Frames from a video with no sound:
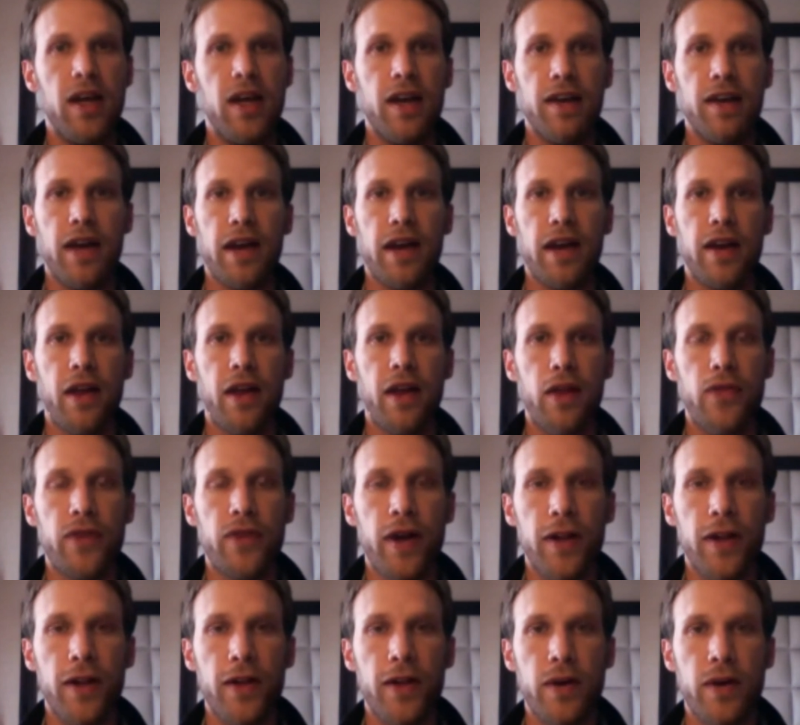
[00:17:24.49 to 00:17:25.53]
another
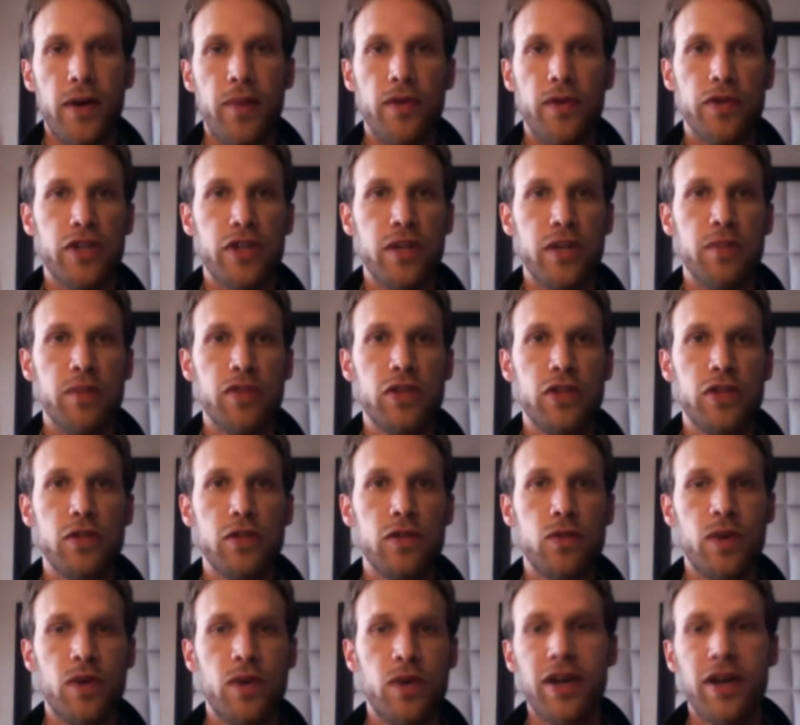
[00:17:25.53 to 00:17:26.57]
follow-up for Jim too as
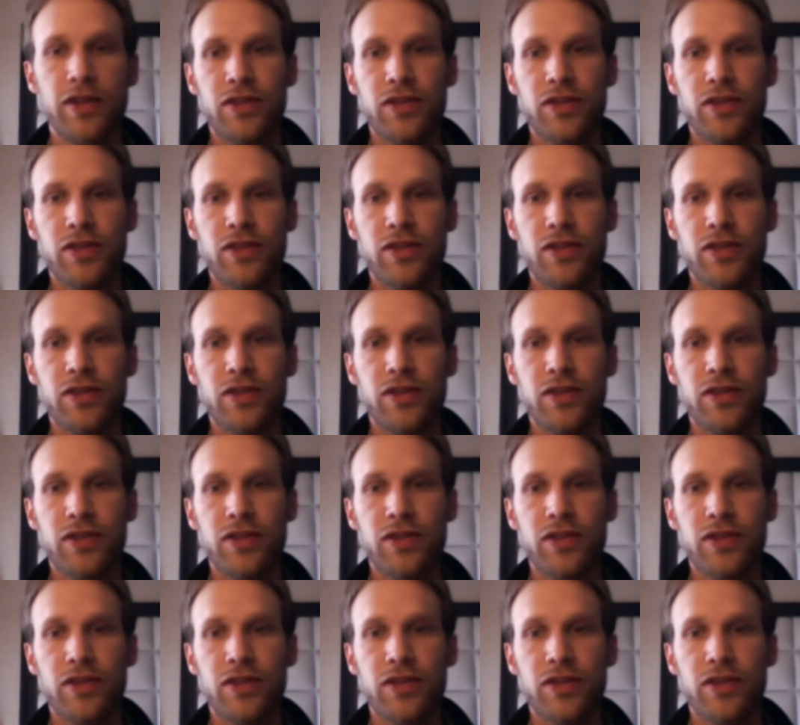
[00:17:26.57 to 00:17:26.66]
well.